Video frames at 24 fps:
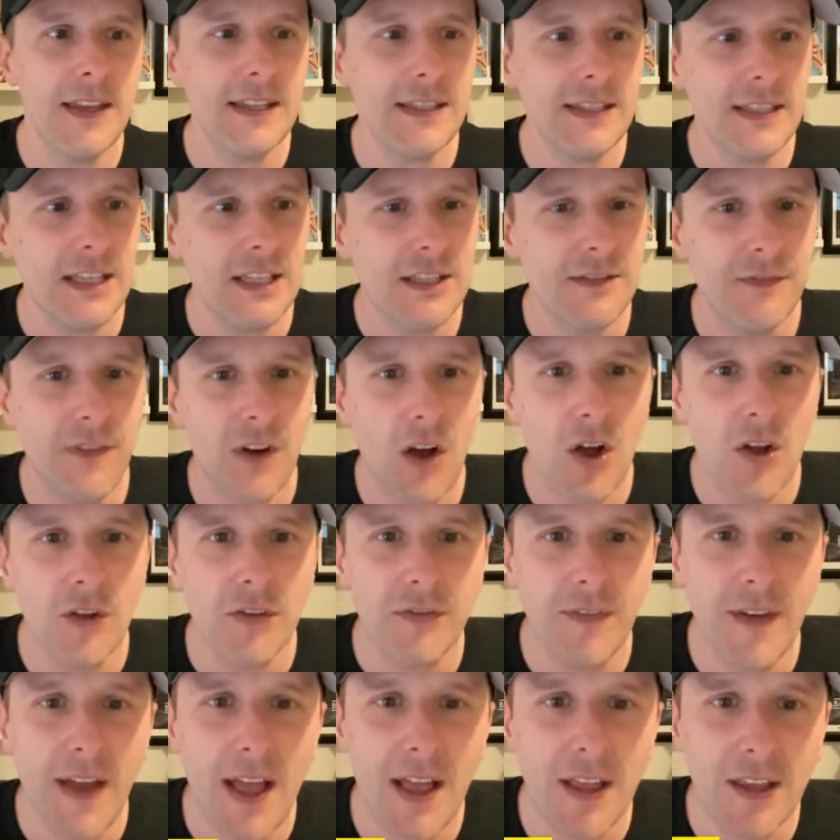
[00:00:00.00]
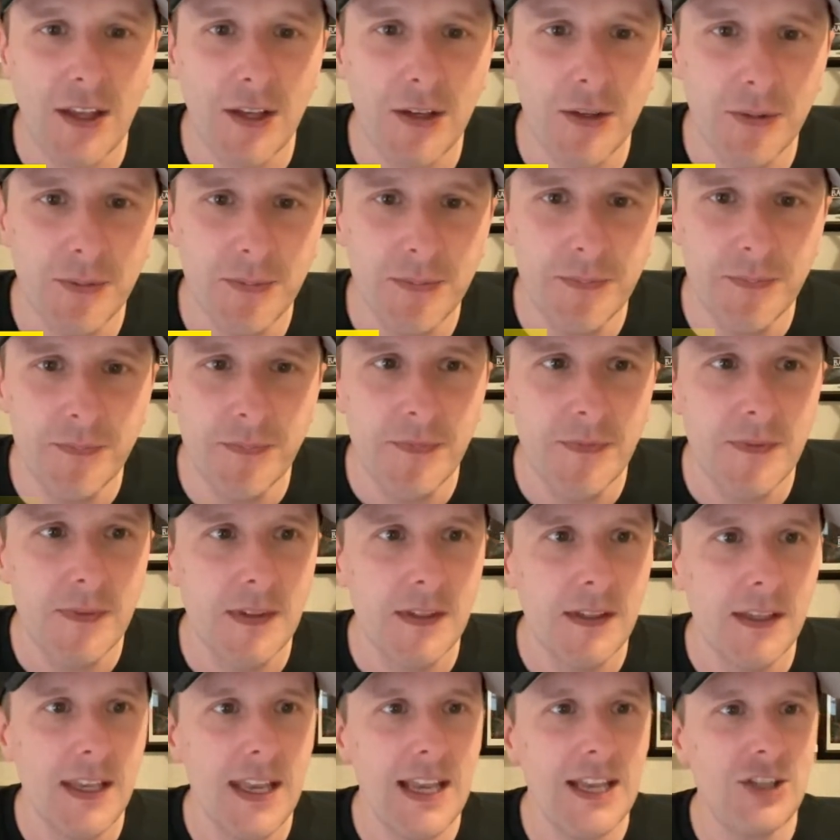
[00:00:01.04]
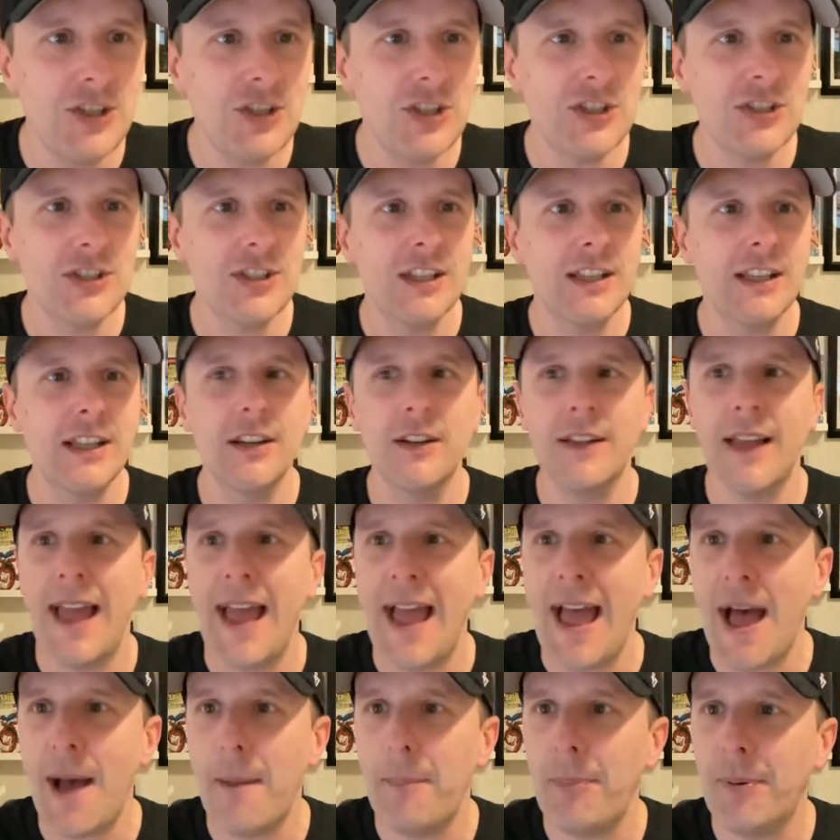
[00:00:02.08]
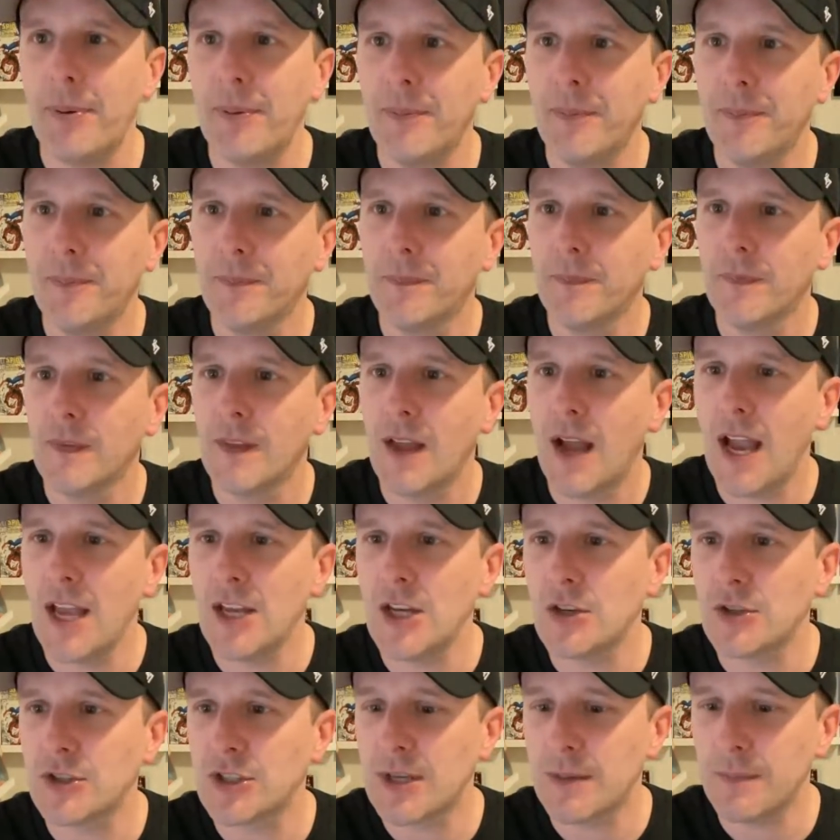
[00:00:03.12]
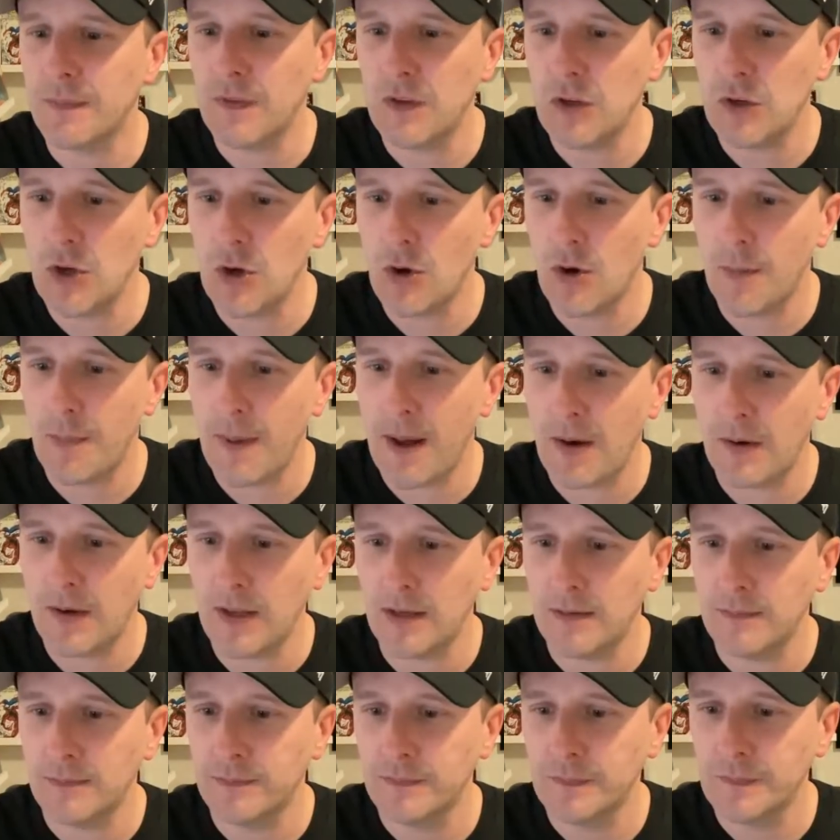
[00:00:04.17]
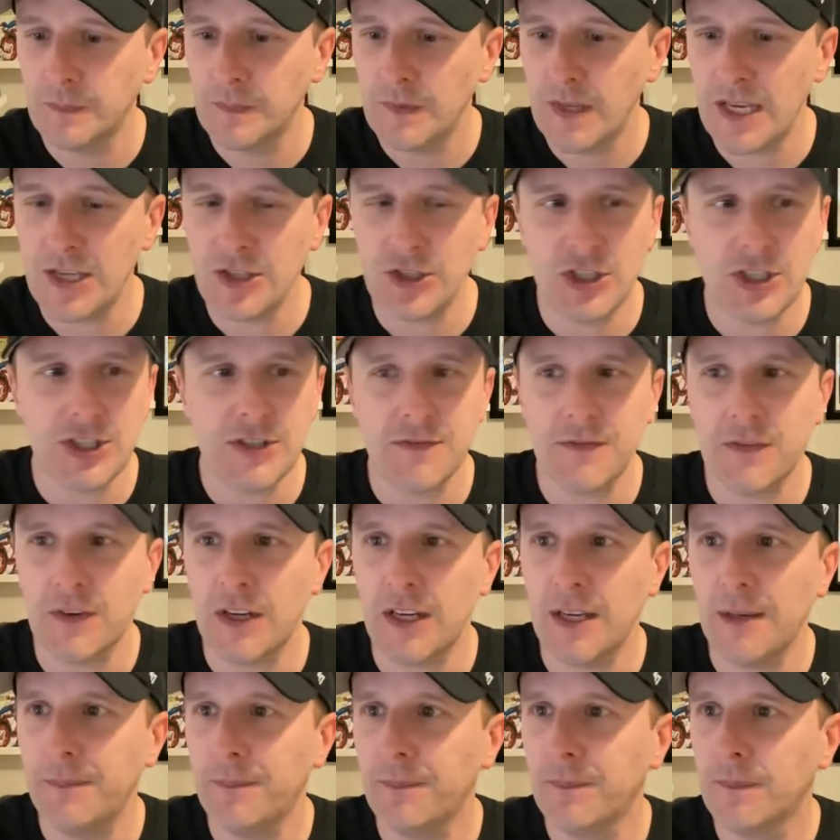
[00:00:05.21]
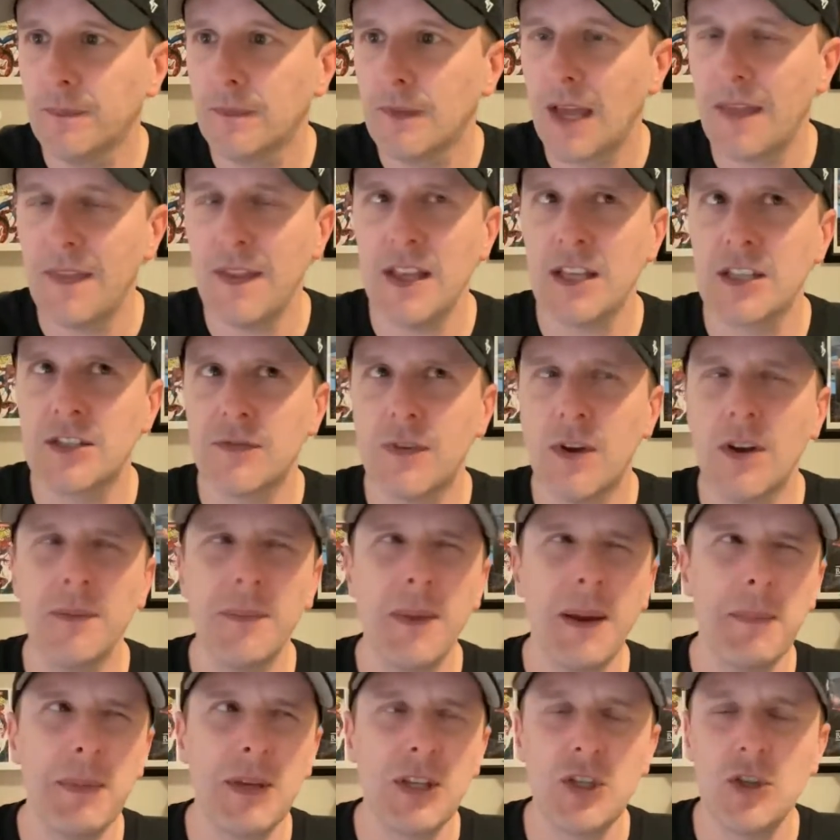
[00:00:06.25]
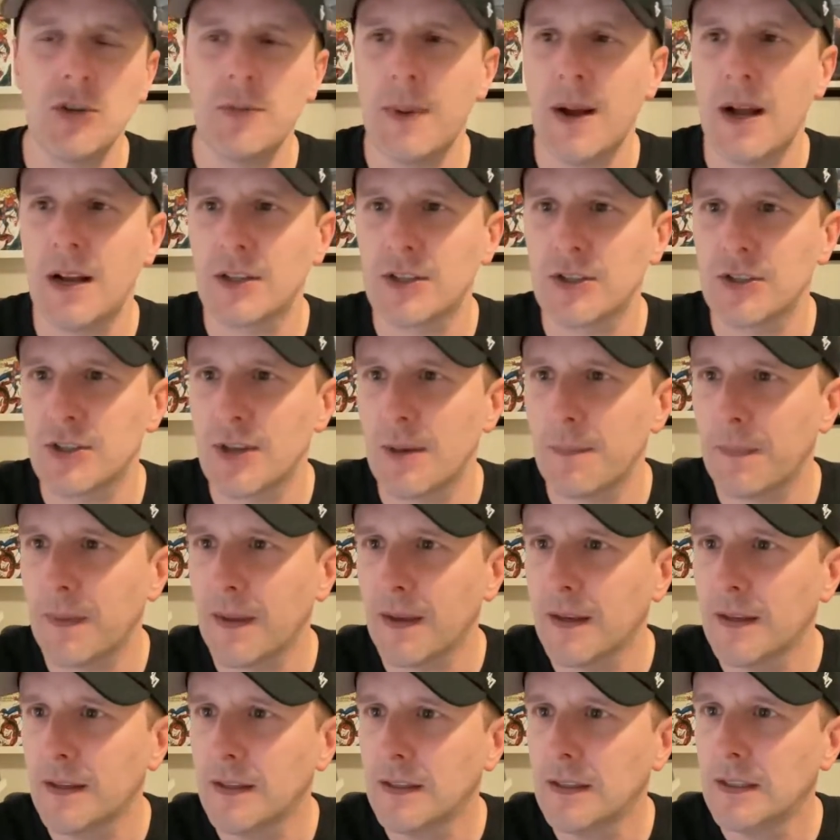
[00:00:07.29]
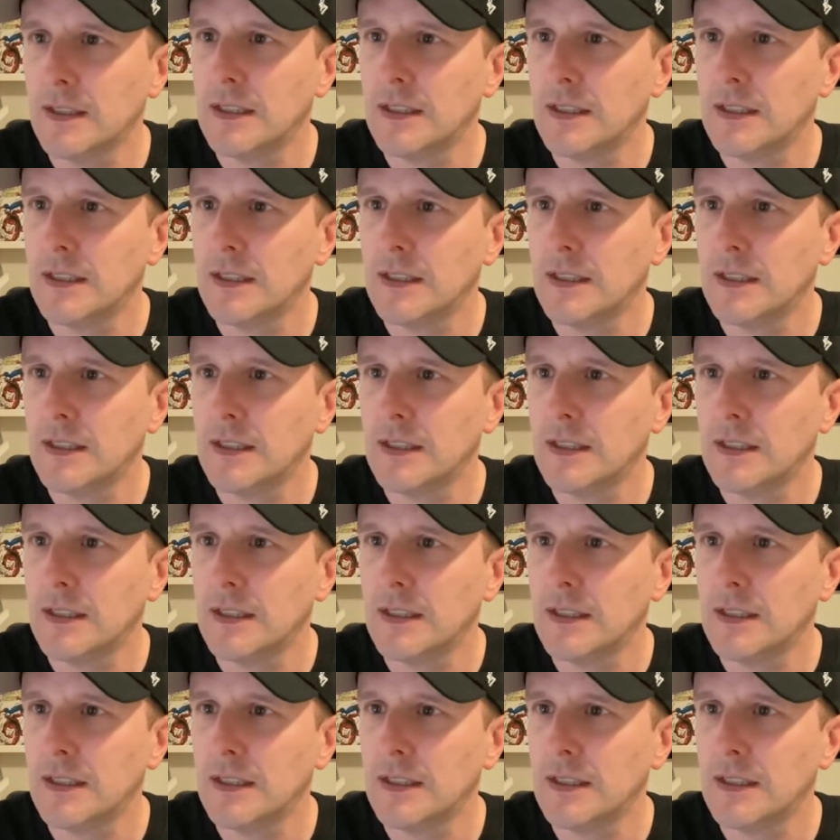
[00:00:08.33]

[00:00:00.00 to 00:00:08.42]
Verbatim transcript: This is Vault Value. It's just a little app I know some of you know about it. It's just free. I think it's free. It might be two bucks or something.